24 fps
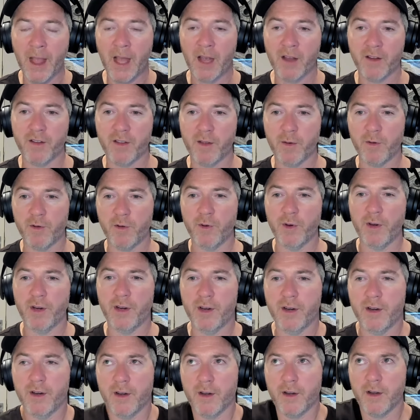So they were
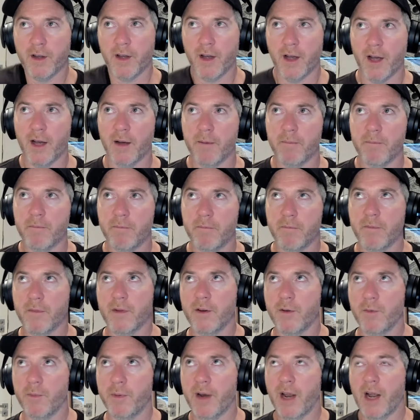doing, it
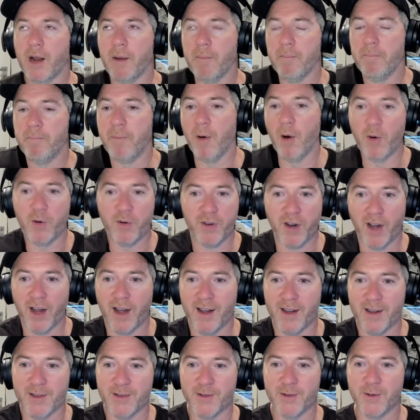would be like bow
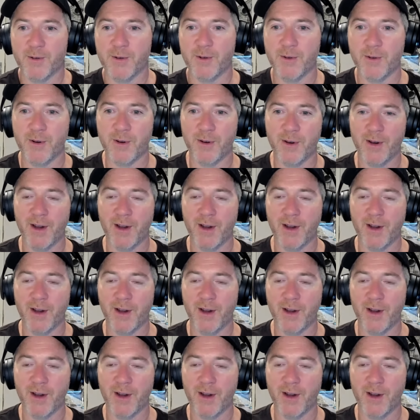ties, or